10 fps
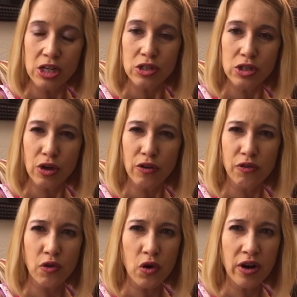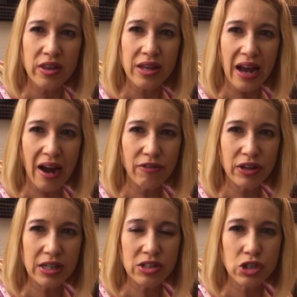So for the
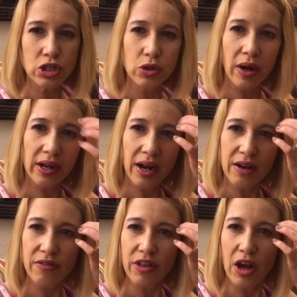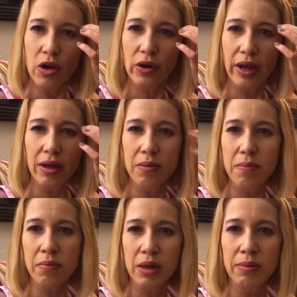African stew, I kind of thought, okay,
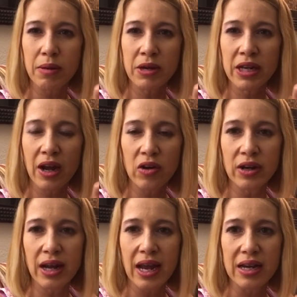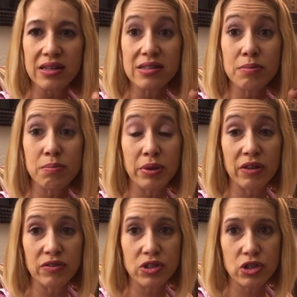maybe I'm gonna count it as
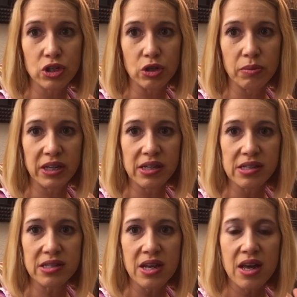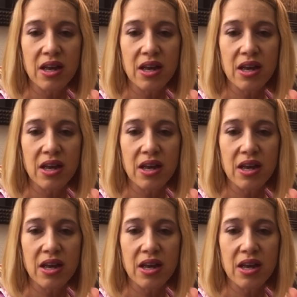beef stew because